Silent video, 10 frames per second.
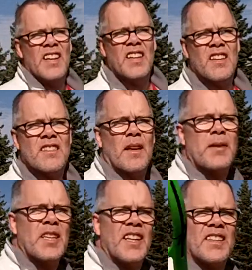Here I'm
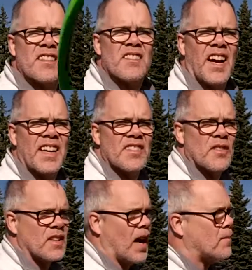hitting on the side, so
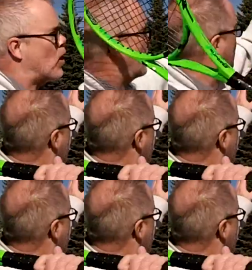tomahawk.